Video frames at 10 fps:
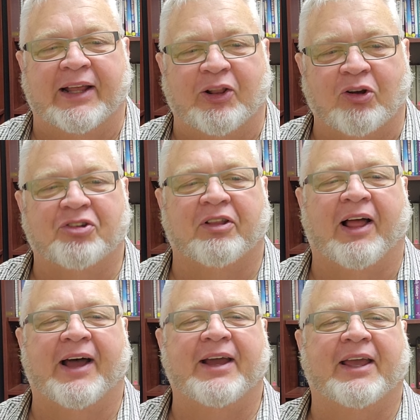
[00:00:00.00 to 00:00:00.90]
looks
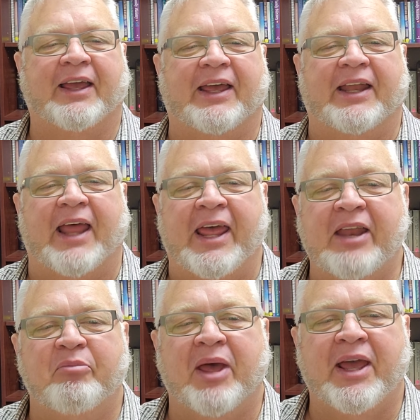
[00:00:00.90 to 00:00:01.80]
like in
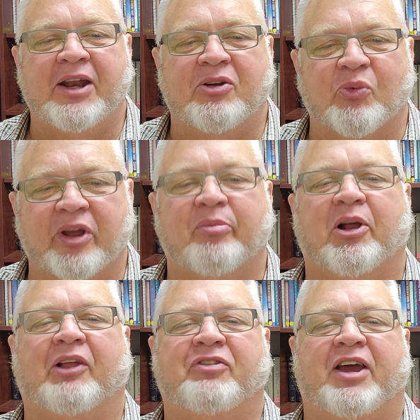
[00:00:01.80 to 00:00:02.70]
inmate
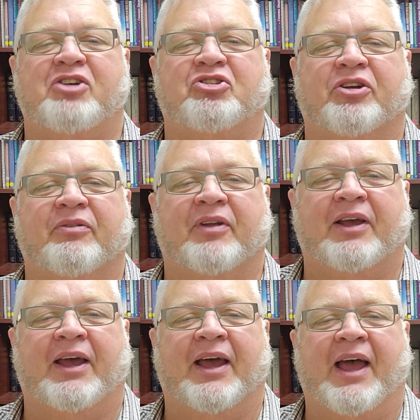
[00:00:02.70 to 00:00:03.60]
rehabilitation
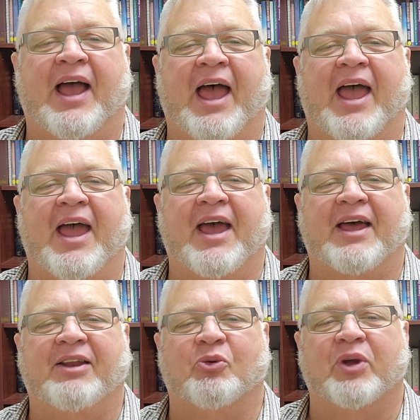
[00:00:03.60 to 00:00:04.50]

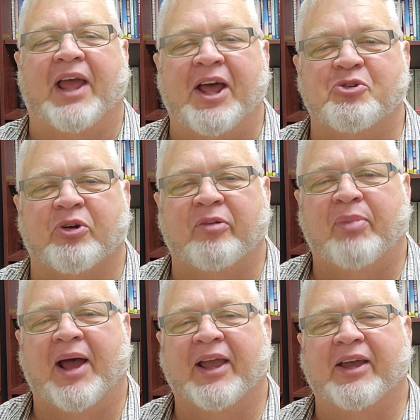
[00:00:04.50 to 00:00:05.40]
and reentry
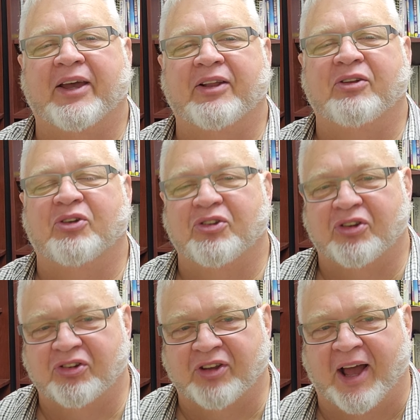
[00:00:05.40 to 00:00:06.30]
back into
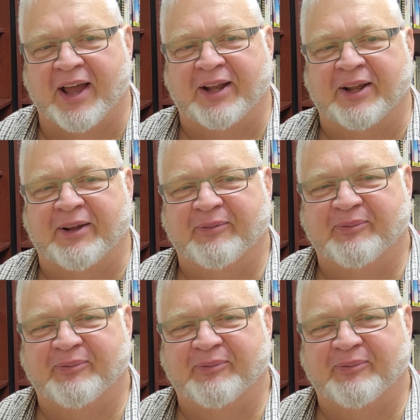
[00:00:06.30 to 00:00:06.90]
society.